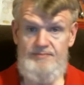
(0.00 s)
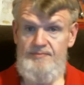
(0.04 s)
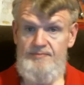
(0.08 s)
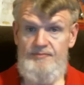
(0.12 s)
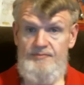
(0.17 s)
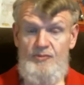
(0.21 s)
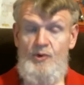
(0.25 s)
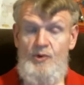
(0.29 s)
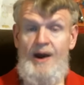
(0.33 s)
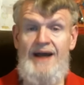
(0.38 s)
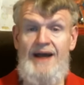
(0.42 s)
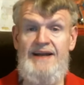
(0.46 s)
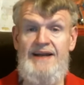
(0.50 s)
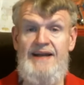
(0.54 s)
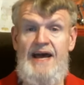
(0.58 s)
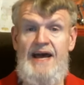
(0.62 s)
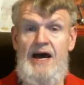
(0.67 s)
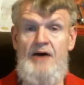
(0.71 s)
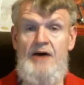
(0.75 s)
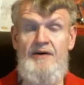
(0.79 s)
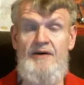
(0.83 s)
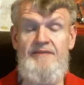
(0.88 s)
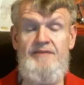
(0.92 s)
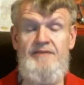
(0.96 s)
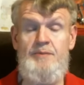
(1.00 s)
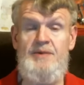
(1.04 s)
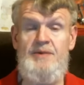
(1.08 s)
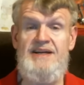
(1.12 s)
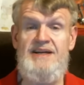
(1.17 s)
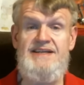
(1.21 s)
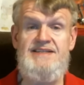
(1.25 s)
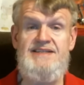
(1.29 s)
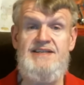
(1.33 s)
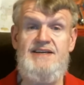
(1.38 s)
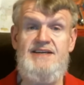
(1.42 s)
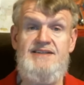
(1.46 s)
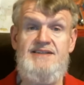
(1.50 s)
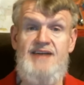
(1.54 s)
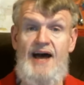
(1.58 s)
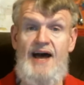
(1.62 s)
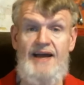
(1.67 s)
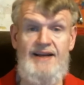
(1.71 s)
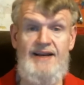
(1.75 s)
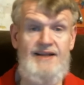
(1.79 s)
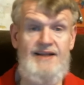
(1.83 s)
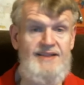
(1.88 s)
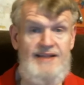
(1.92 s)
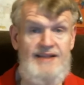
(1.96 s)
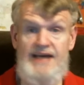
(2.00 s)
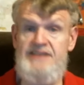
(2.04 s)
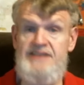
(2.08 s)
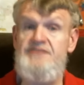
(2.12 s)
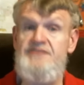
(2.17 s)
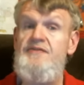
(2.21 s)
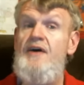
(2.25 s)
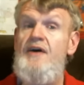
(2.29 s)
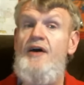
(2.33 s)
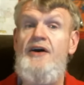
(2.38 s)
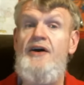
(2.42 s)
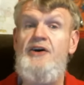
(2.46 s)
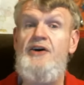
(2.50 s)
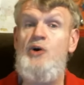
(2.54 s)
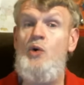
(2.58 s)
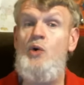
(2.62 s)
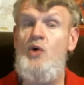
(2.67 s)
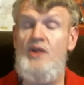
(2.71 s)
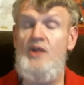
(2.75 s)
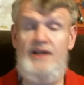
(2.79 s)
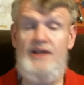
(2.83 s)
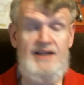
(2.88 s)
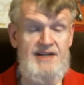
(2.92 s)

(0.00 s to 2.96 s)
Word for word: right now everybody's excited, and that's very cool,